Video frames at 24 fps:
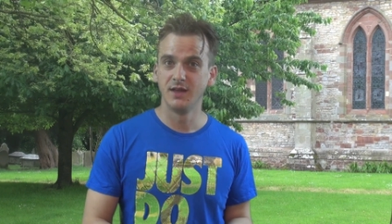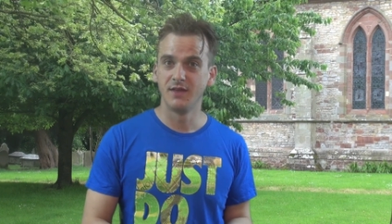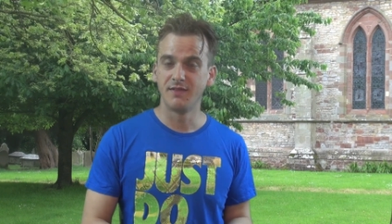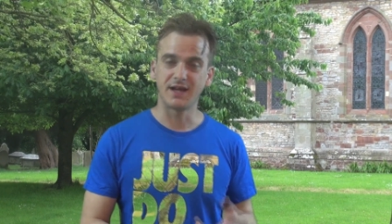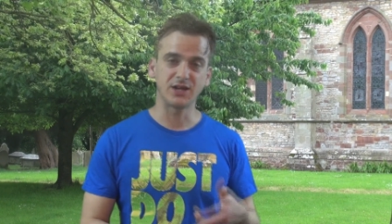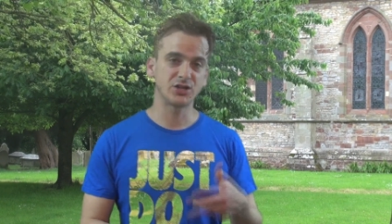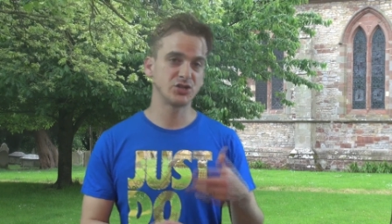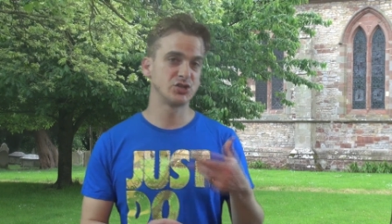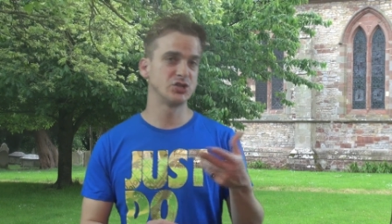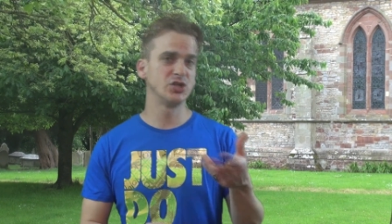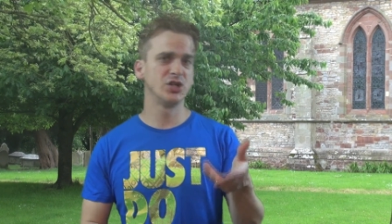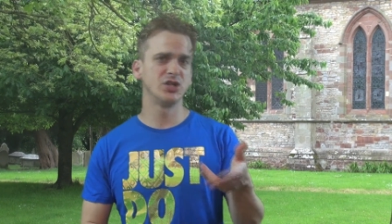
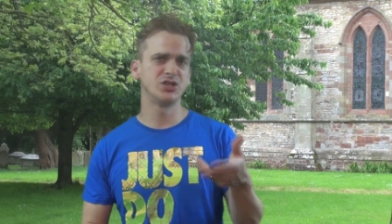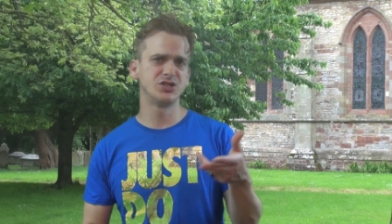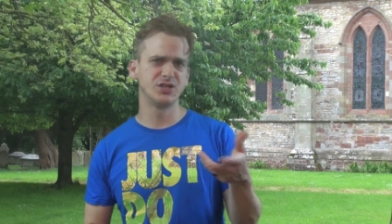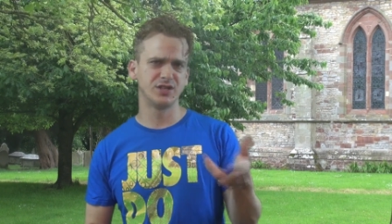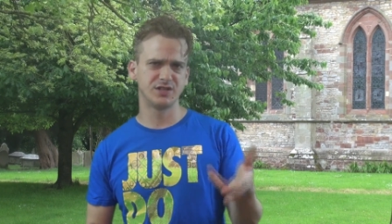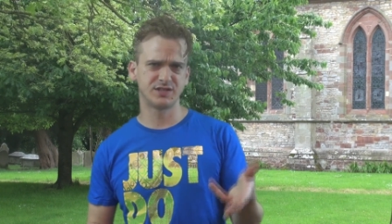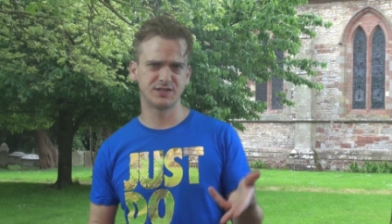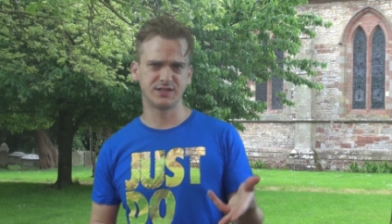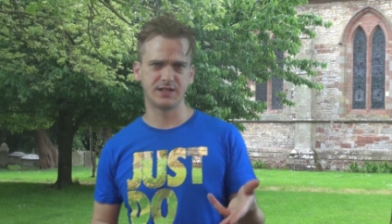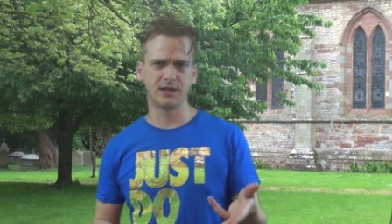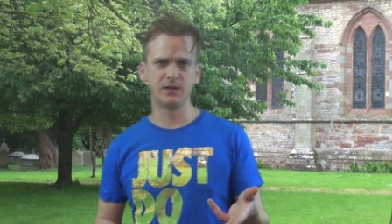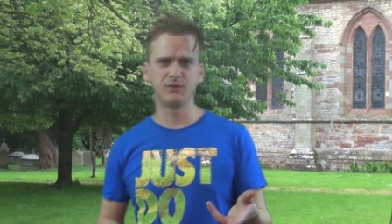That church
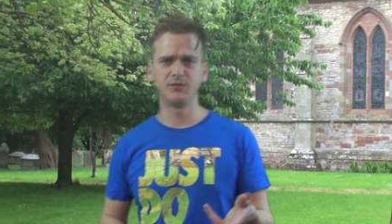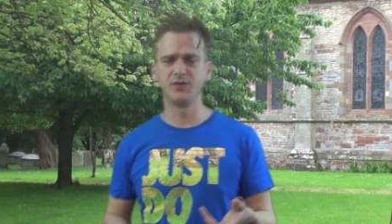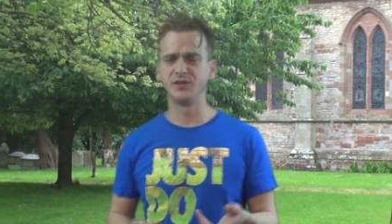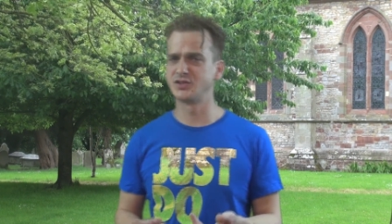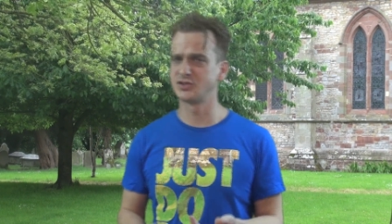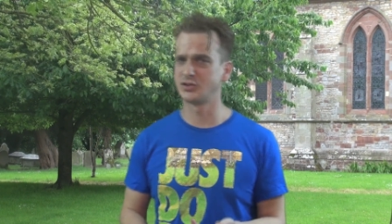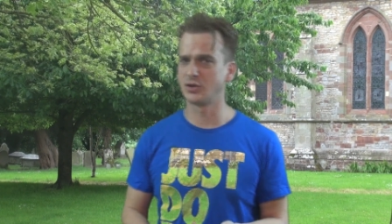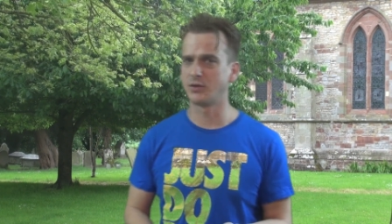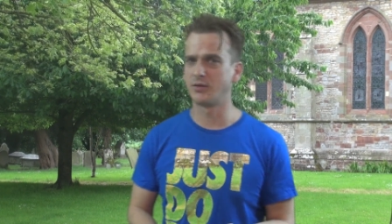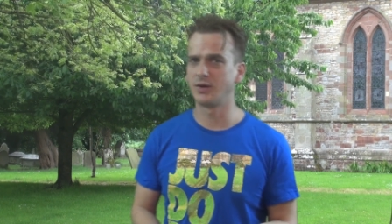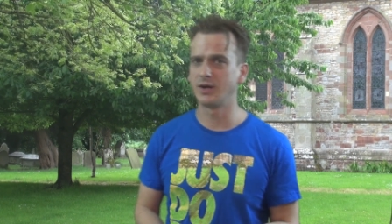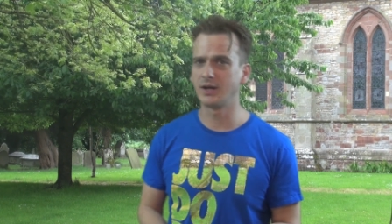itself,
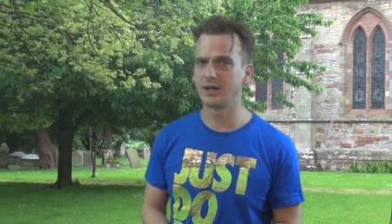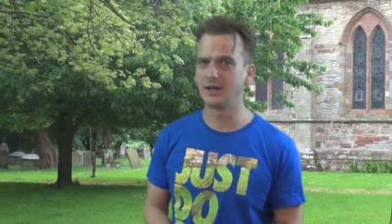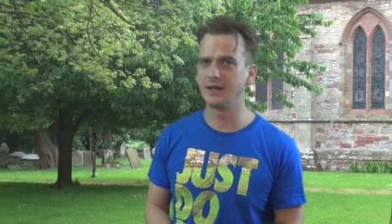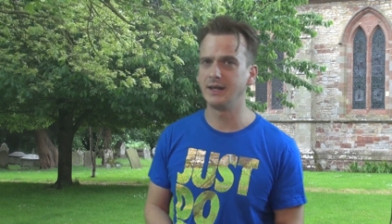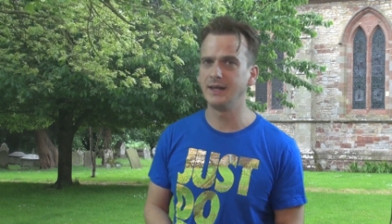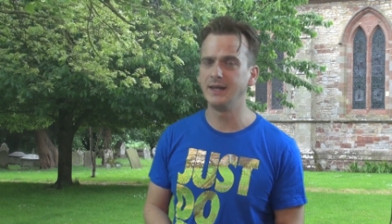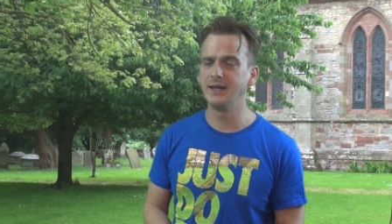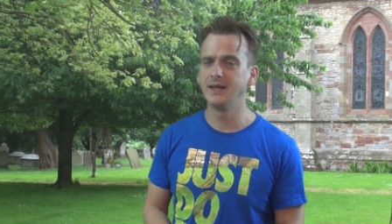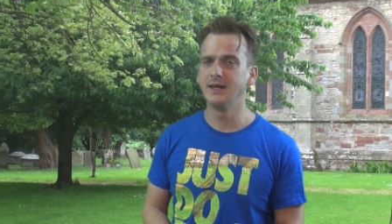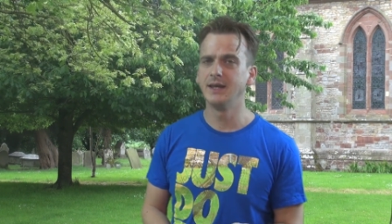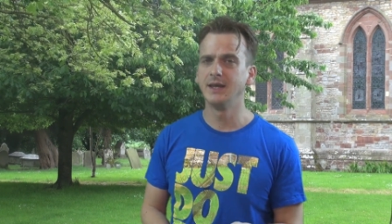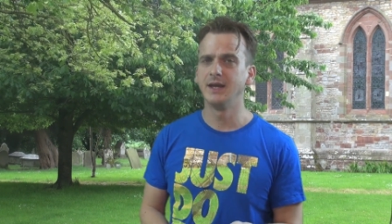
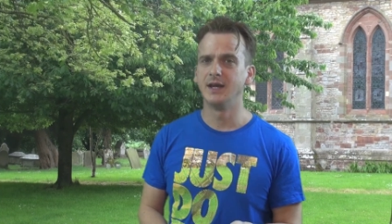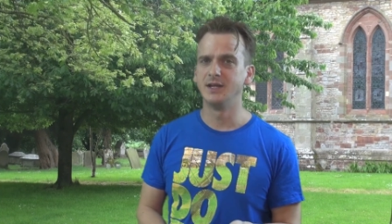historically,